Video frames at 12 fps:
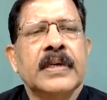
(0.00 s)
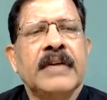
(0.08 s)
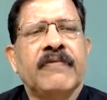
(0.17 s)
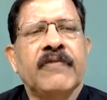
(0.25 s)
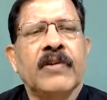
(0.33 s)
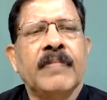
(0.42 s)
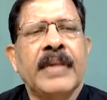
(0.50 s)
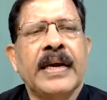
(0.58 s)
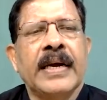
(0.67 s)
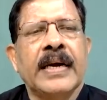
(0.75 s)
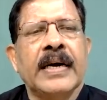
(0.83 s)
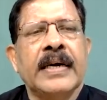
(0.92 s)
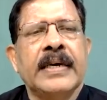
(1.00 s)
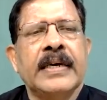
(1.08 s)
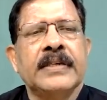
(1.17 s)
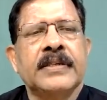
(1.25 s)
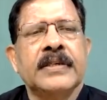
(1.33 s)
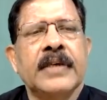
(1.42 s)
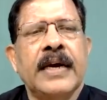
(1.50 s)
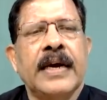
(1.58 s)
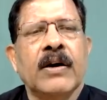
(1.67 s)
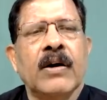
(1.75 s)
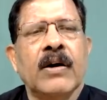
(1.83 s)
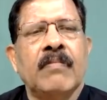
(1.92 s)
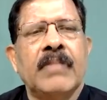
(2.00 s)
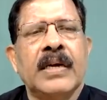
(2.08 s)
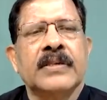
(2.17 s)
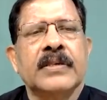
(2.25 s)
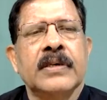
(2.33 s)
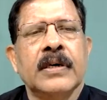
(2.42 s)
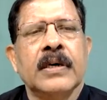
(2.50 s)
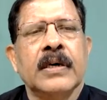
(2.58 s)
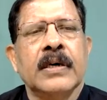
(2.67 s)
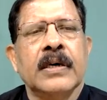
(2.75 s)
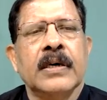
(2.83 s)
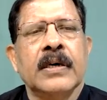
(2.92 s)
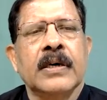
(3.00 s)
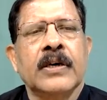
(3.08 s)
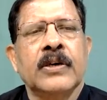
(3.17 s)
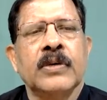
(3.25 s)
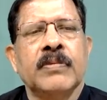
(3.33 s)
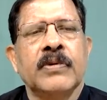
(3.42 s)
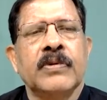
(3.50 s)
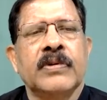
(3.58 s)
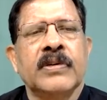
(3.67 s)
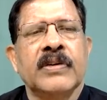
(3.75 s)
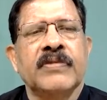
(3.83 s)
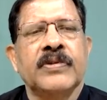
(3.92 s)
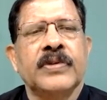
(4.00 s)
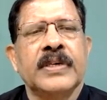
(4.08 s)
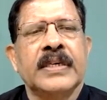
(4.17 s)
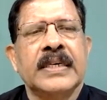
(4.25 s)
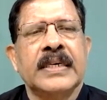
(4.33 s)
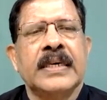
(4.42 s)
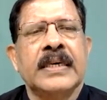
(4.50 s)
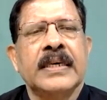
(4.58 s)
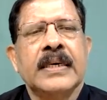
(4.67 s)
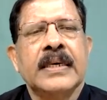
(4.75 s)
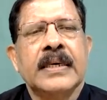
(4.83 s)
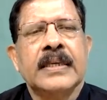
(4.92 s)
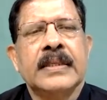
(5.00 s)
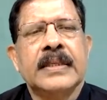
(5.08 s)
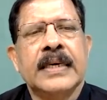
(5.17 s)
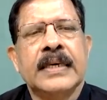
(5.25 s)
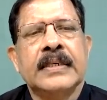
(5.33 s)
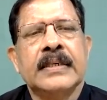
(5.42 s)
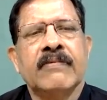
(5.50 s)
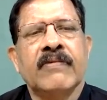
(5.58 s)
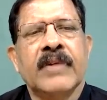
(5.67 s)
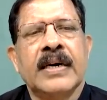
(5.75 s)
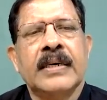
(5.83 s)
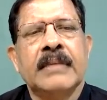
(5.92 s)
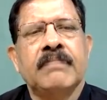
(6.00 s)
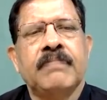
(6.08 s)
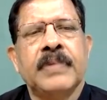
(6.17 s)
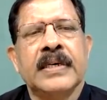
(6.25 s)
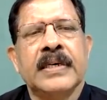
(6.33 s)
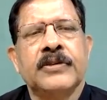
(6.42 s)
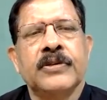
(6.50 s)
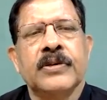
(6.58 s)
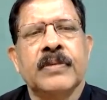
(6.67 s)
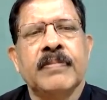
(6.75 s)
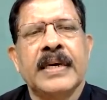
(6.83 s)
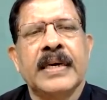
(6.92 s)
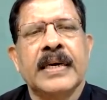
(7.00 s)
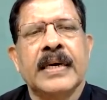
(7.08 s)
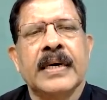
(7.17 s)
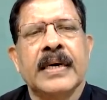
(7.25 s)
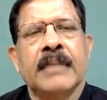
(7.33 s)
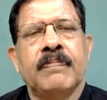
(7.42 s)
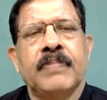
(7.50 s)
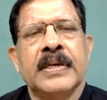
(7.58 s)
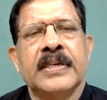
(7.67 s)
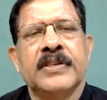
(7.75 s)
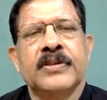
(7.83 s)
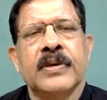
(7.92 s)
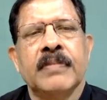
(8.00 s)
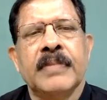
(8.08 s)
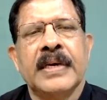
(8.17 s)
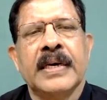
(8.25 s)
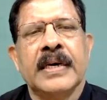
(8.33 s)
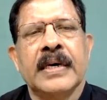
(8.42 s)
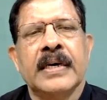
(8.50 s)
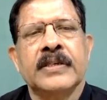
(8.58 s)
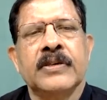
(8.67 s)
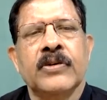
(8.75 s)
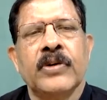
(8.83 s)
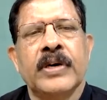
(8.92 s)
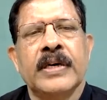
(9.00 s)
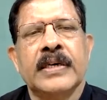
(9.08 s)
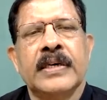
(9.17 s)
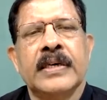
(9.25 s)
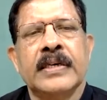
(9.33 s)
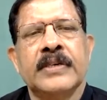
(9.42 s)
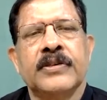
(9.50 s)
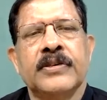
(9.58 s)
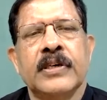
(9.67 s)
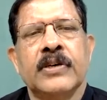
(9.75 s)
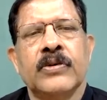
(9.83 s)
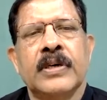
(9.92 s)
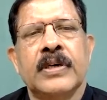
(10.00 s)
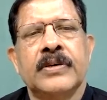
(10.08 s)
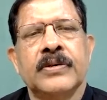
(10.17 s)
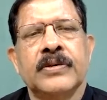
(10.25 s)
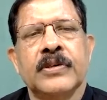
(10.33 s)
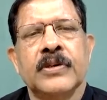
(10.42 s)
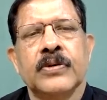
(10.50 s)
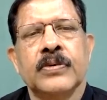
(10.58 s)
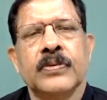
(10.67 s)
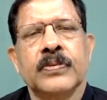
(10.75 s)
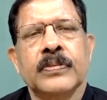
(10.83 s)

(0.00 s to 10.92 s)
If omega is a complex cube root of unity, then 1 plus omega squared is equal to 0.